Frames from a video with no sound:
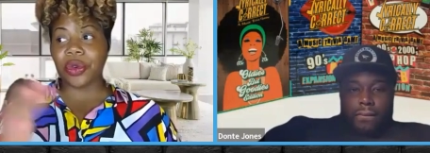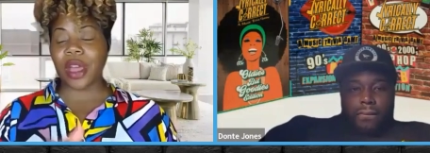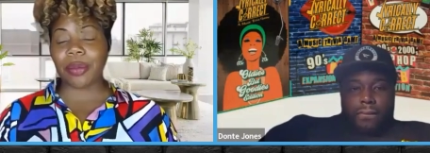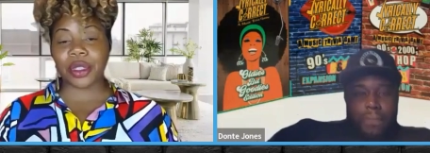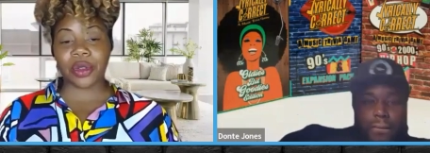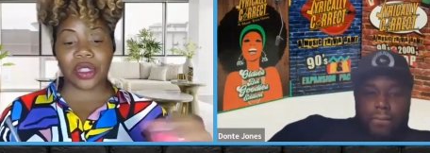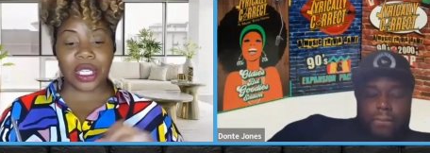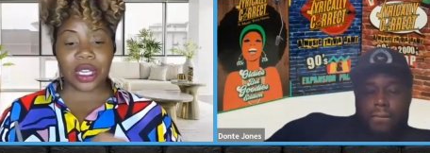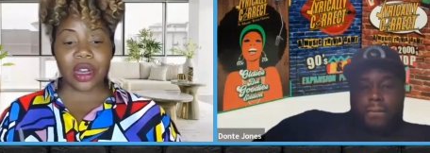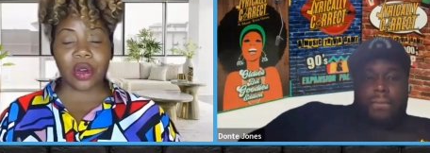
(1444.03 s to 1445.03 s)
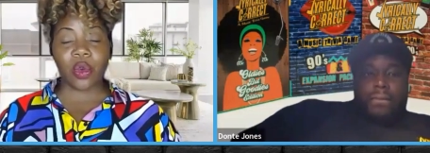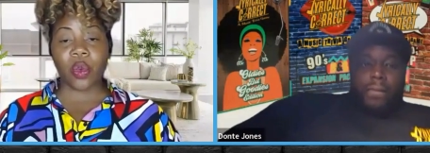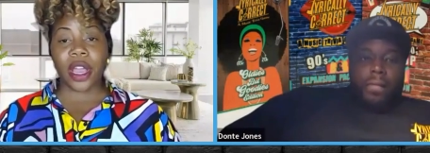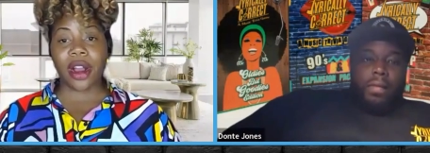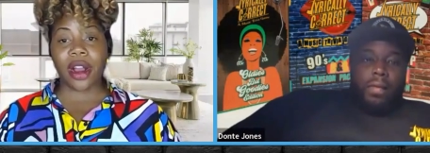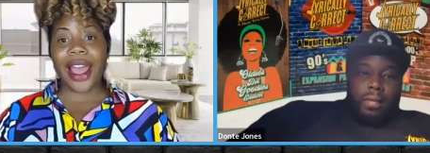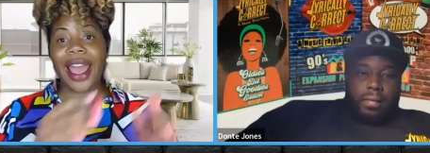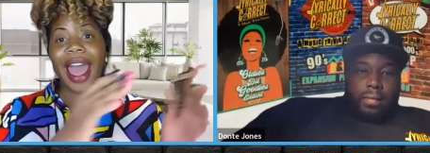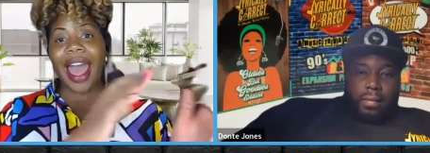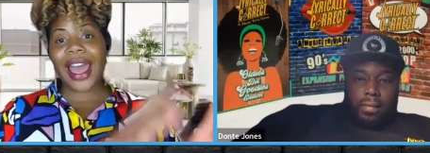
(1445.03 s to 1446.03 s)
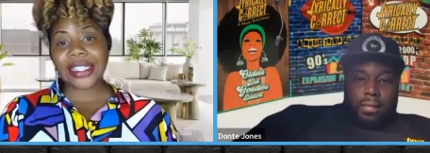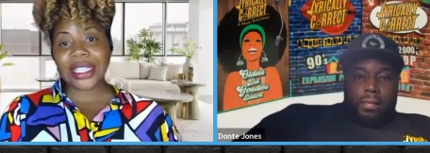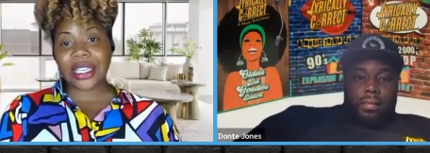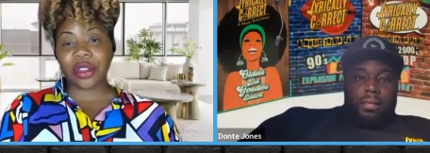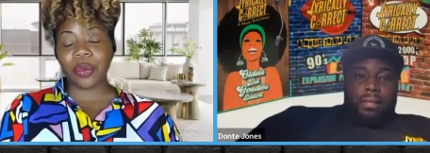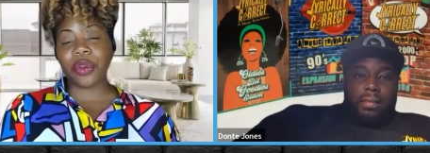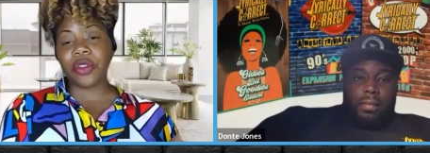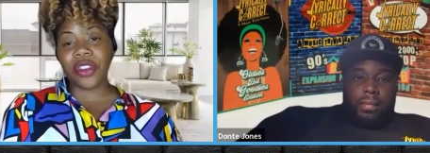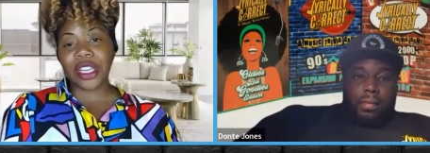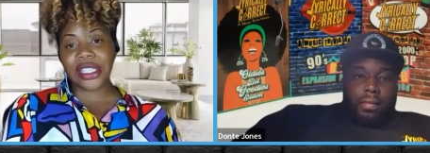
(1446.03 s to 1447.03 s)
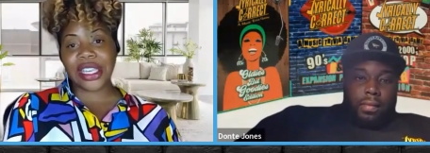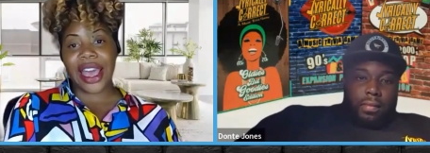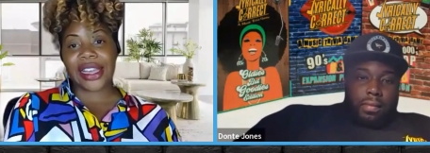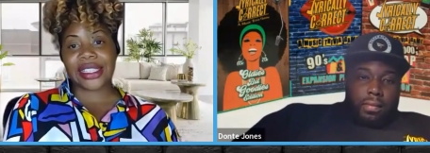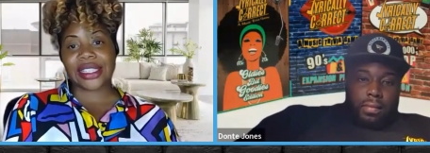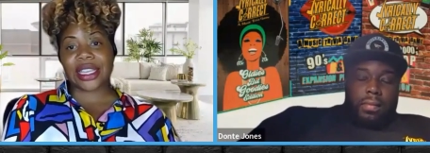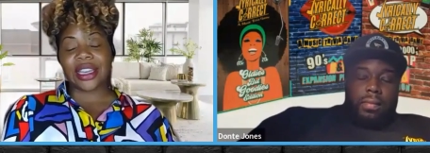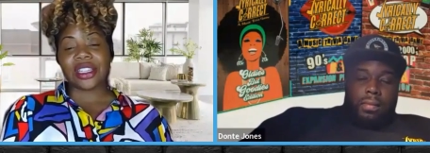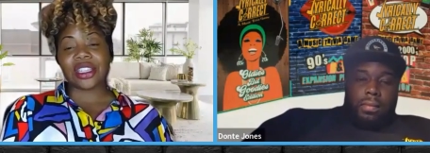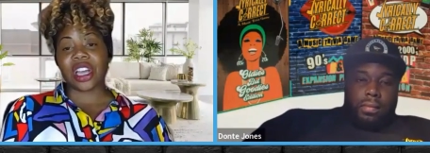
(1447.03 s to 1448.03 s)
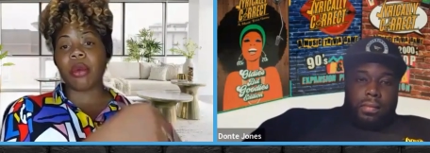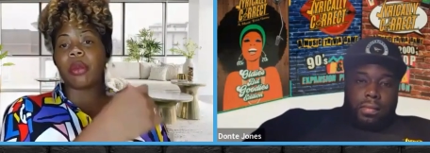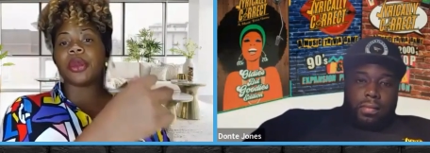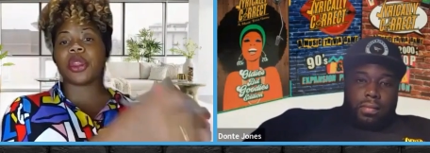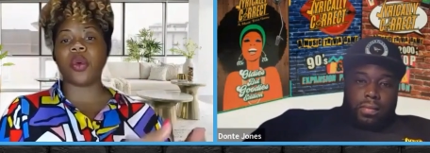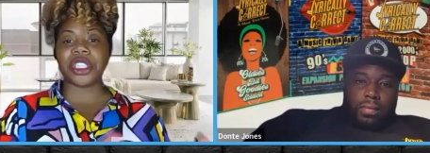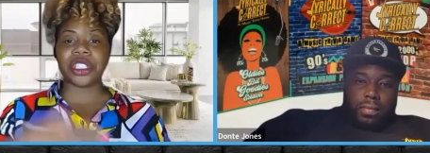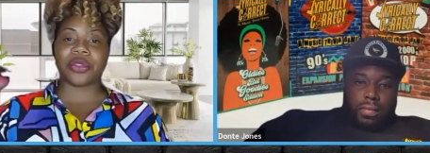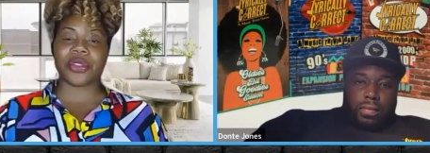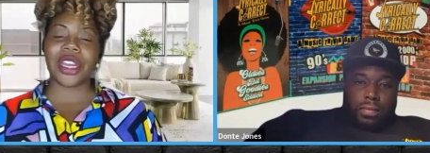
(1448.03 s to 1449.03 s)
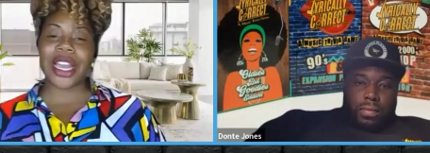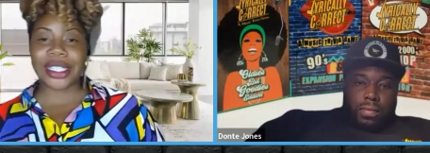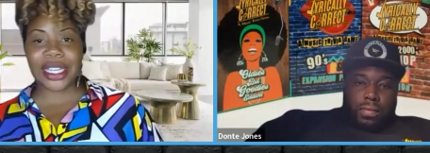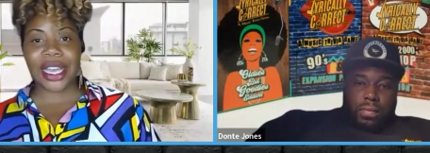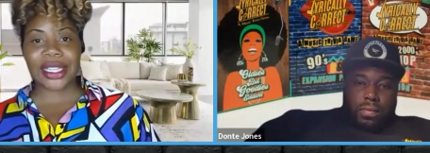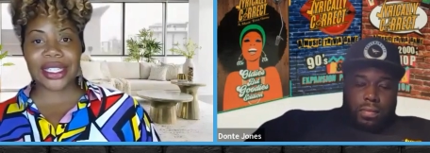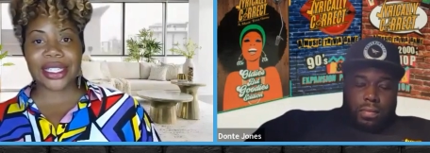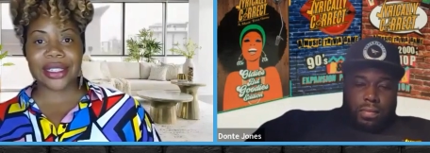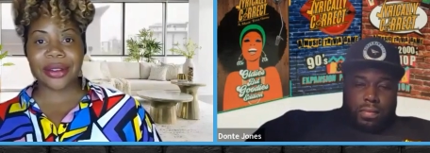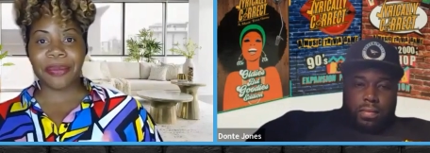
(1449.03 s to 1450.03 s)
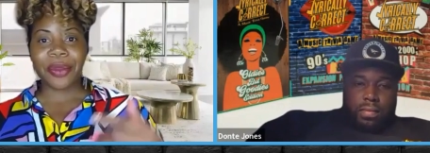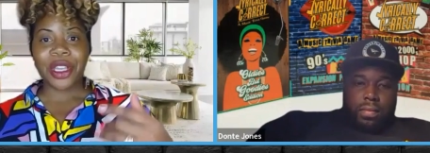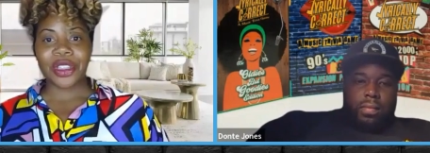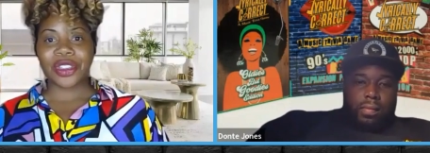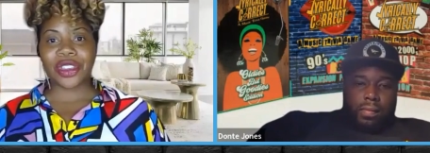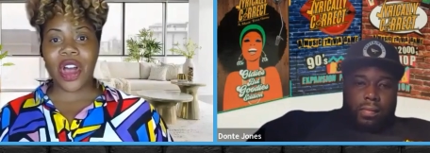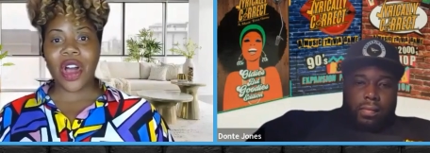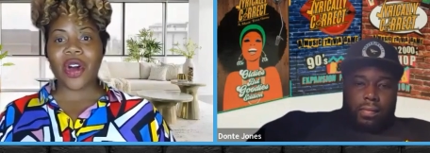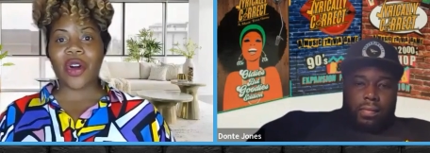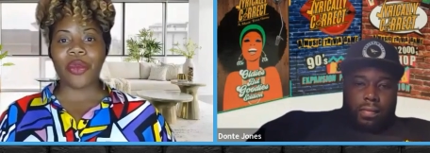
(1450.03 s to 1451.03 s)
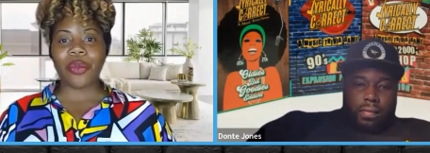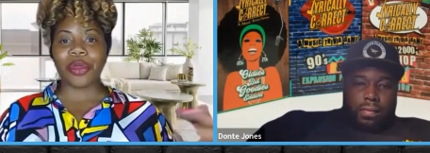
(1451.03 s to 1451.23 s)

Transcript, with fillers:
Speaker 1: episodes ago where I asked the previous guest to come up with a question for the next guest. So the